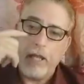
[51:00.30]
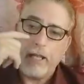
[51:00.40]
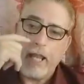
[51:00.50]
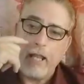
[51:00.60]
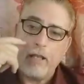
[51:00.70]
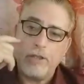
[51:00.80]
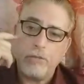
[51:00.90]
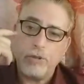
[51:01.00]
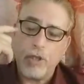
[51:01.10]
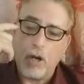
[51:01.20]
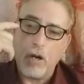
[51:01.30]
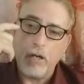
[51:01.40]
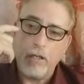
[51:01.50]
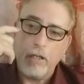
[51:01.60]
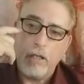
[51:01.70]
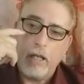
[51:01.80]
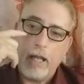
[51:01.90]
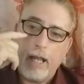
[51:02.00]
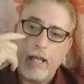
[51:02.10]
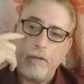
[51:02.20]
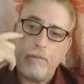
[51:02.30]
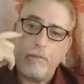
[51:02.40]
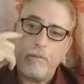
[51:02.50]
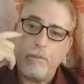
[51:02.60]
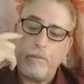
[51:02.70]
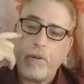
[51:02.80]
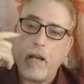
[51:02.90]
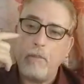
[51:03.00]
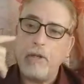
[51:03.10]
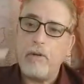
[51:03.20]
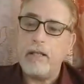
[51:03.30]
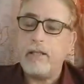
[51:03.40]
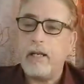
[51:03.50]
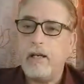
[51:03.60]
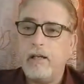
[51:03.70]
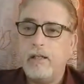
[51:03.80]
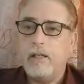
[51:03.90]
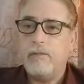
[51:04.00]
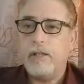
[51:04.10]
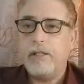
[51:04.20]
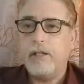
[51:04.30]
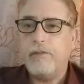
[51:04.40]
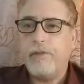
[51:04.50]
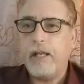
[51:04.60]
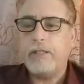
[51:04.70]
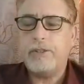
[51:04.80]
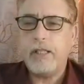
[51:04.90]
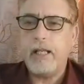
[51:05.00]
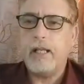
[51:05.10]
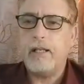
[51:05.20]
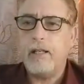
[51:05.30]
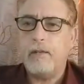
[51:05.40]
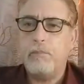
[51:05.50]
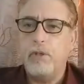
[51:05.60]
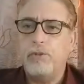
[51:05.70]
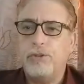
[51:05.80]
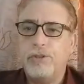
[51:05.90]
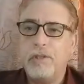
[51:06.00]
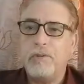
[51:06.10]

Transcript: that cake because it was hard and popped me right there in the face and bruised.